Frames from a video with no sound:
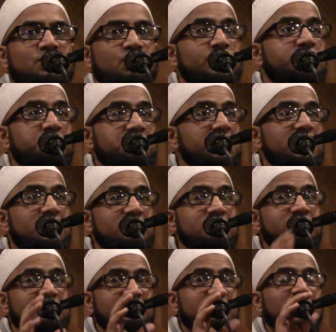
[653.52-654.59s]
Which
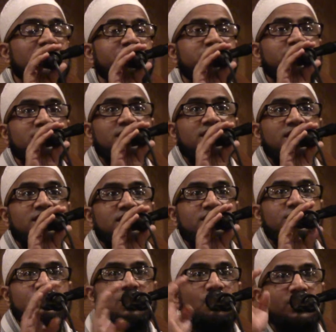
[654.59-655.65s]
means that,
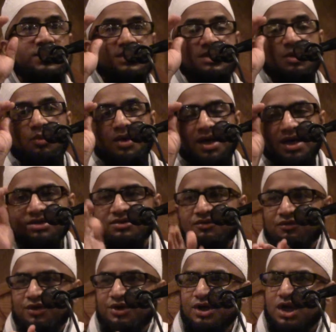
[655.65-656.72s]
you know, when someone has
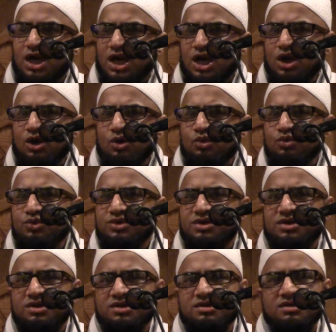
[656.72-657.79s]
a very
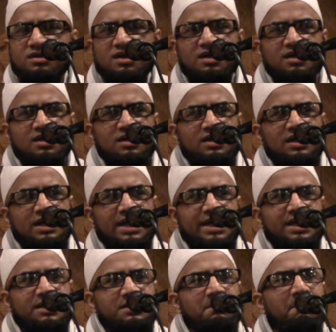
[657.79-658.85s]
close,
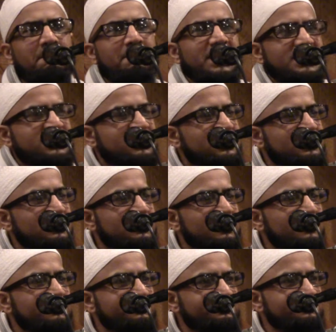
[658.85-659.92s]

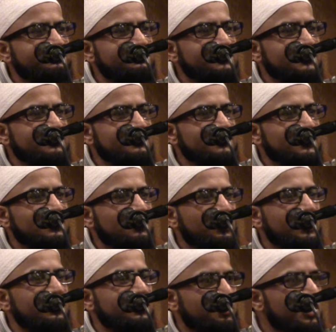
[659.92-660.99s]
miss
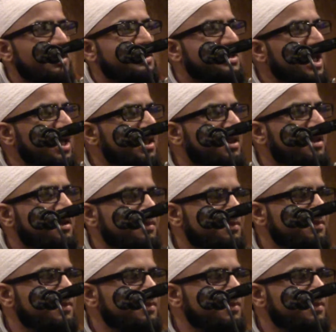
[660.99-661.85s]
with death.